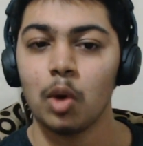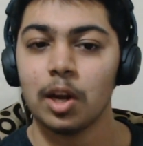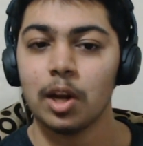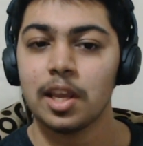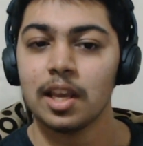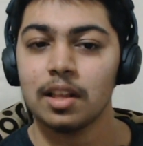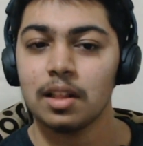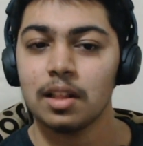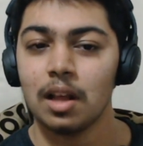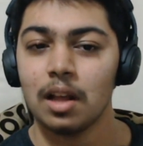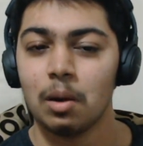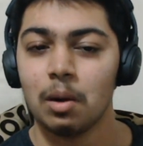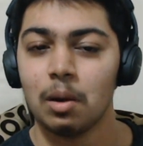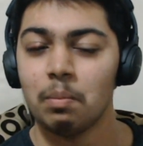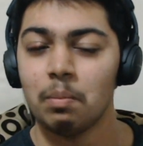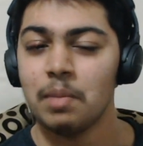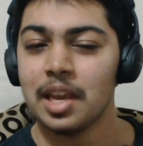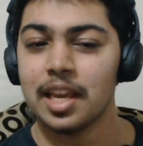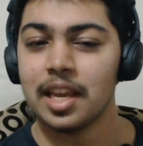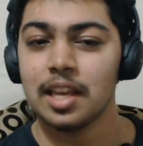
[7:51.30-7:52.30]
working,
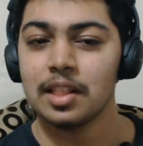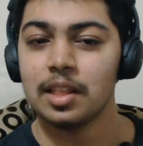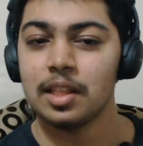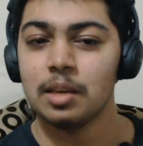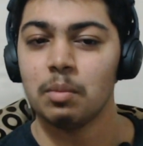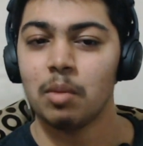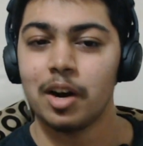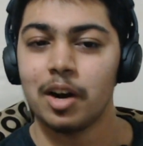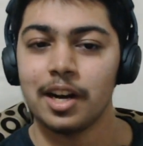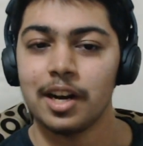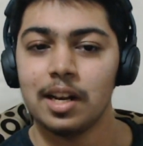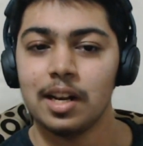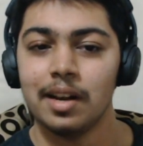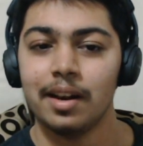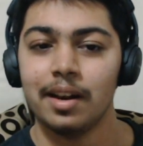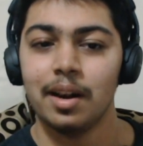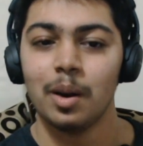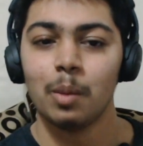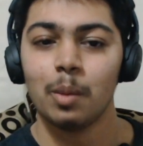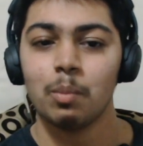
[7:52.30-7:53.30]
making the model
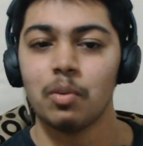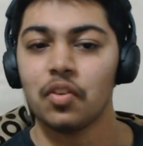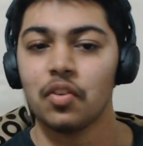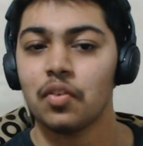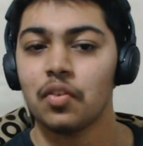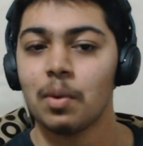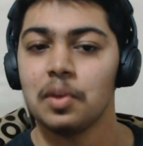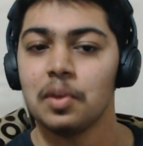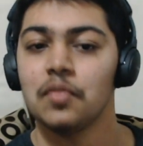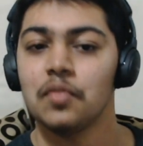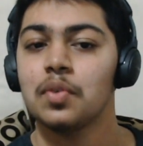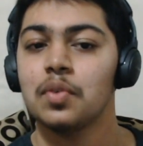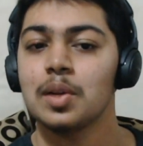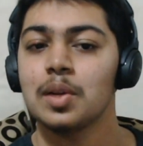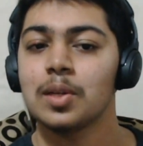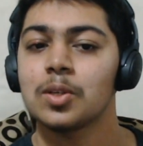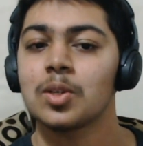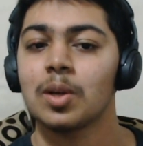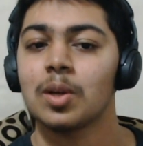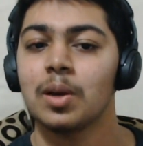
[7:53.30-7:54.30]
perform
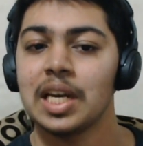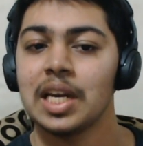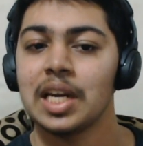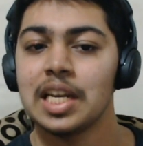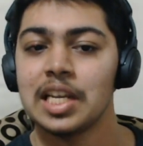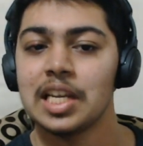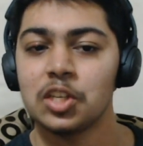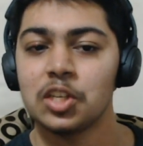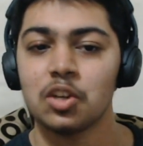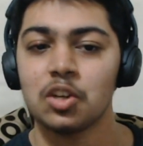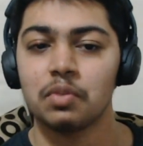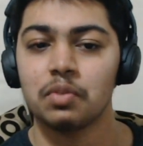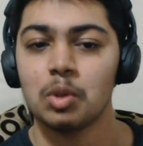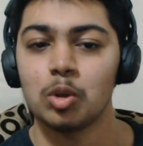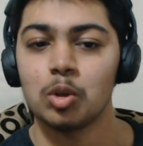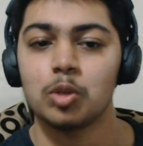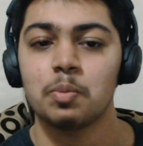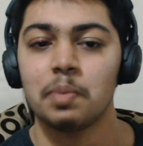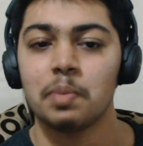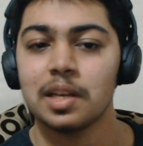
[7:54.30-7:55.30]
inference on each
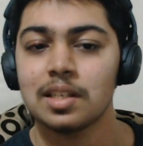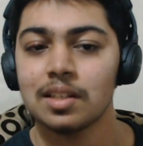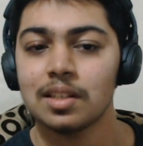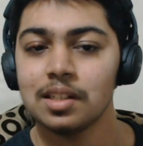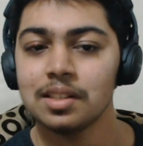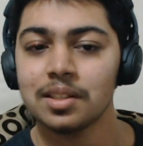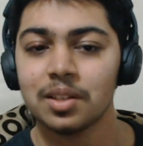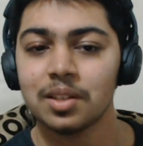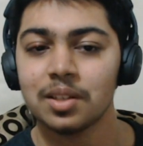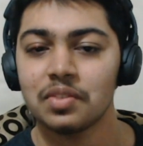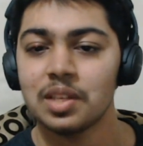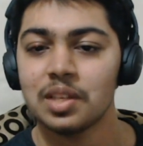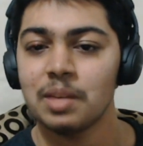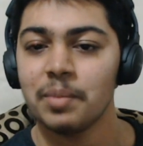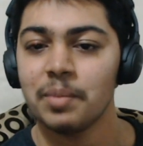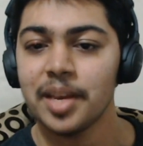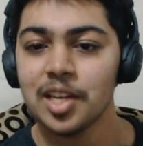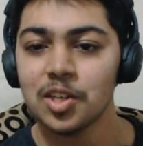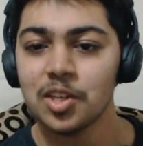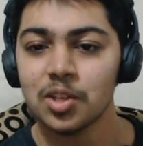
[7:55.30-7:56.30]
of those pixels of
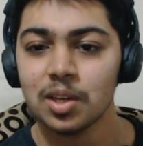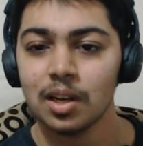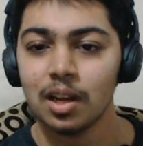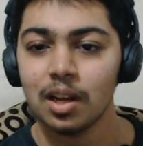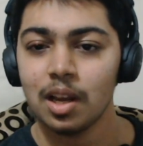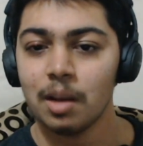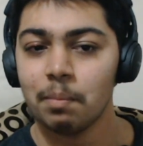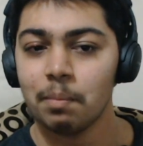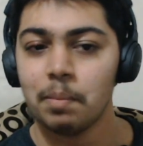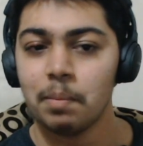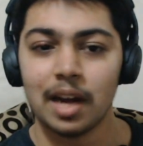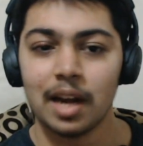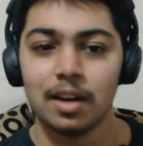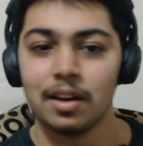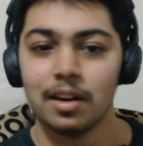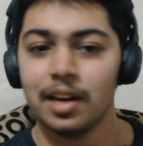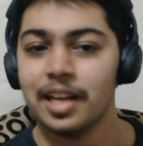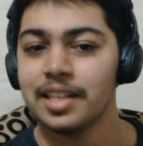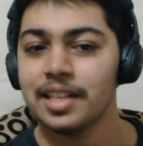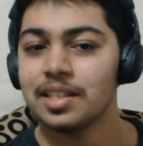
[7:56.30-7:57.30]
the image
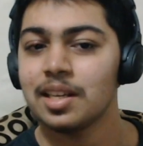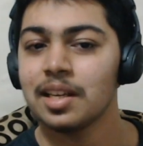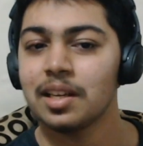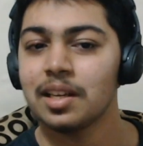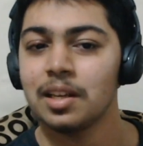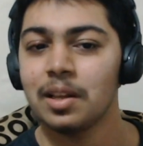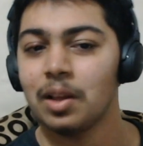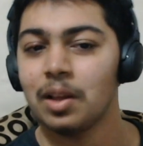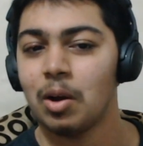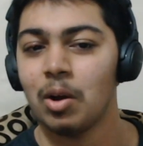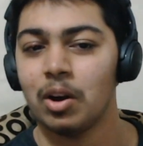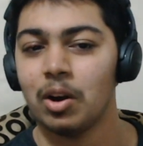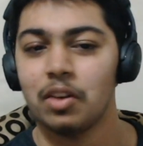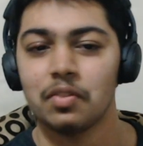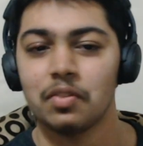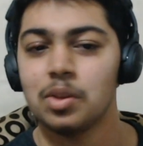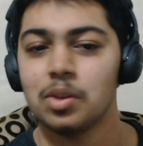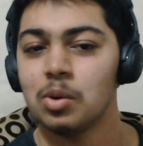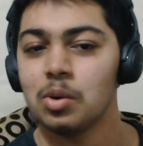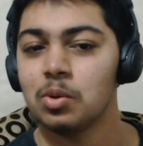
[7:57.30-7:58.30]
parallelizing
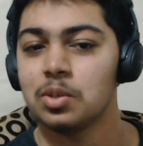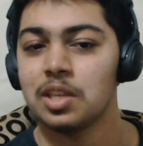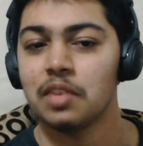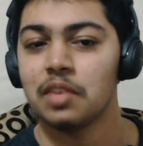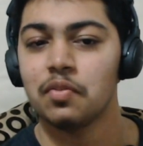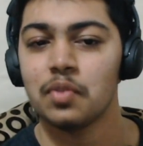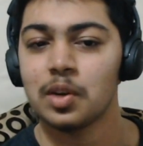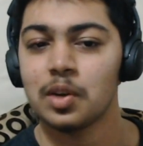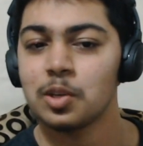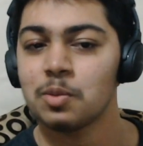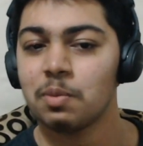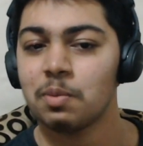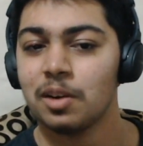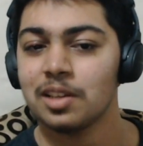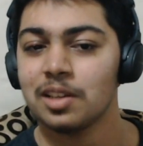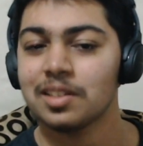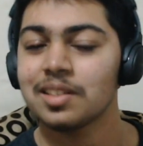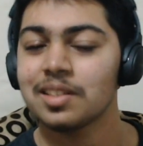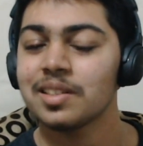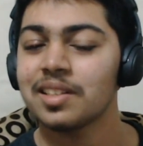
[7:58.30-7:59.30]
all of those inference
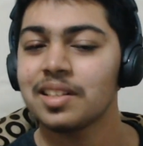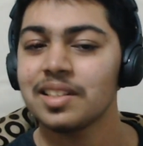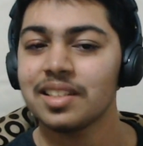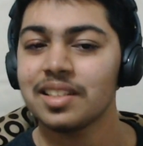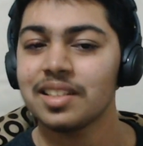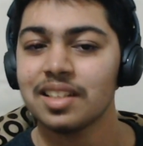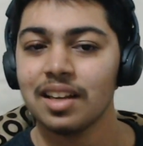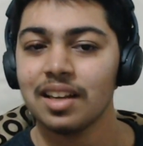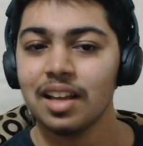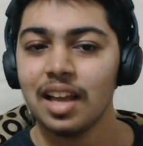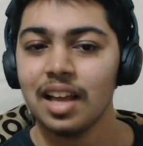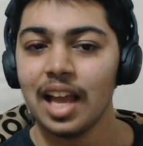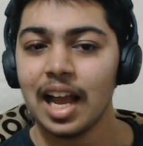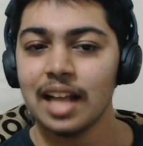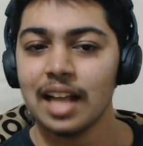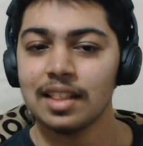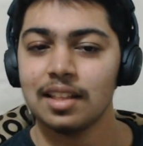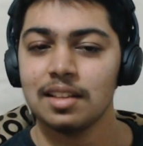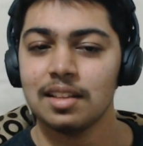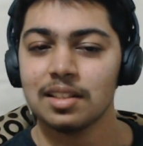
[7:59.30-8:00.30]
processes
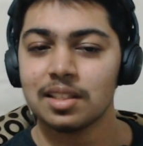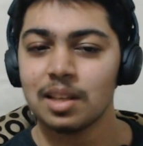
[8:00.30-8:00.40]
and